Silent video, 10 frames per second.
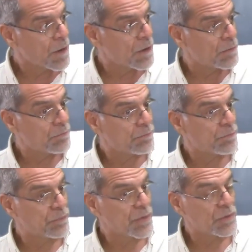um,
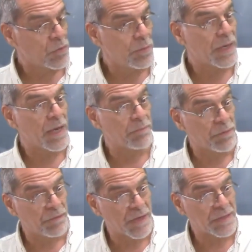who became
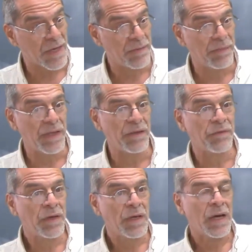professor, I believe.